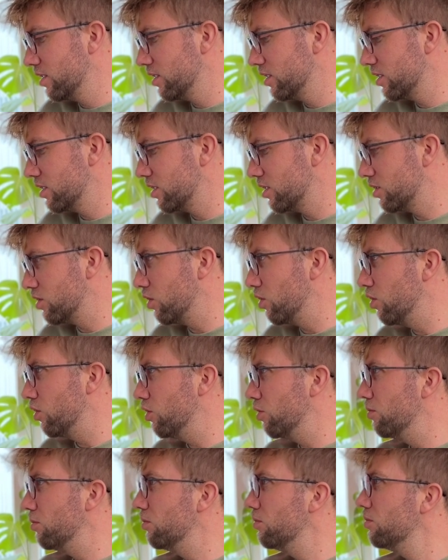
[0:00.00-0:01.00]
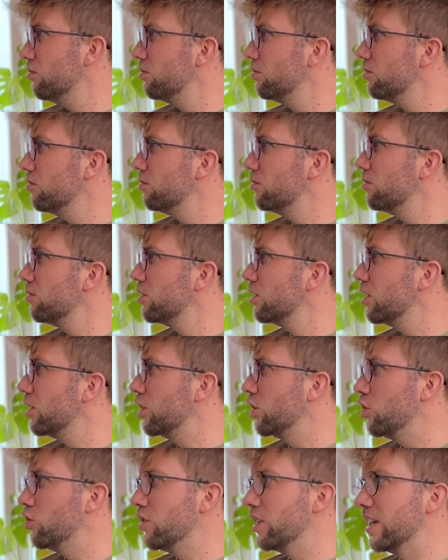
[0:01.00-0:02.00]
Storm.
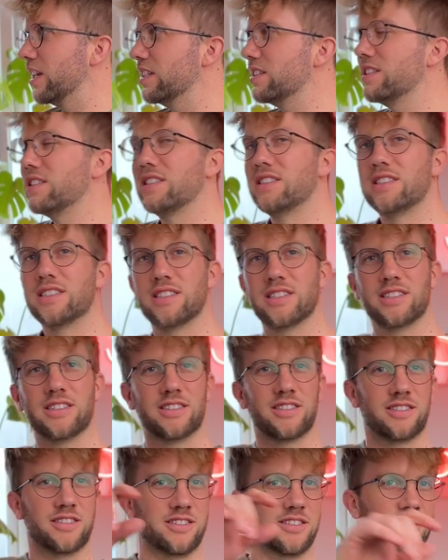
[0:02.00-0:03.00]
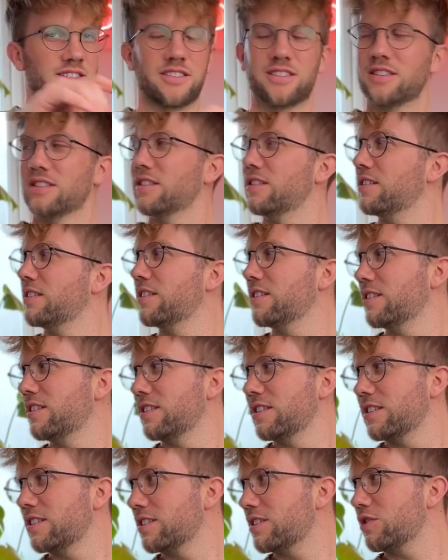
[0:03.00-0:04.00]
Eunice. Eunice. Eunice.
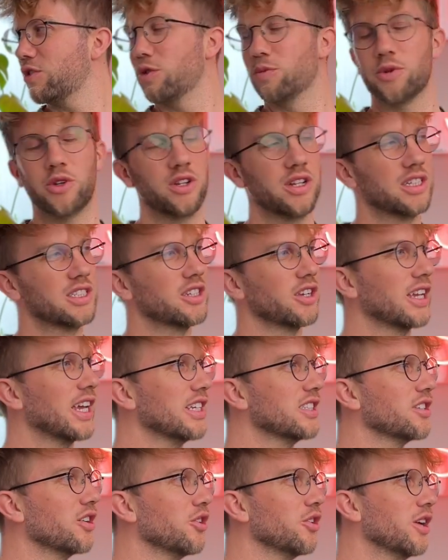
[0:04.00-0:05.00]
Storm Okay, so